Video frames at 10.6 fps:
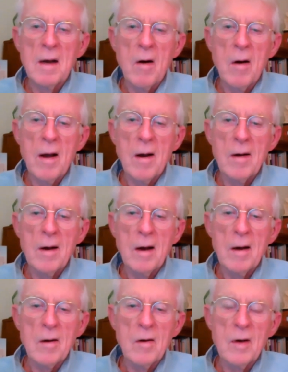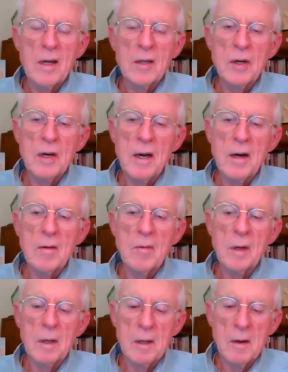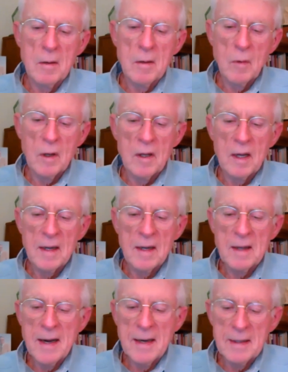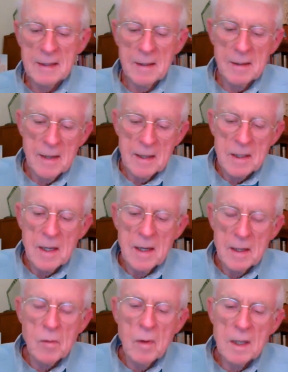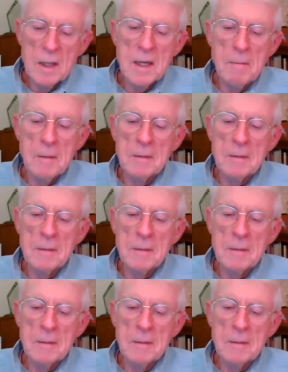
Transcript: aeronautical engineer would think that, that's really something.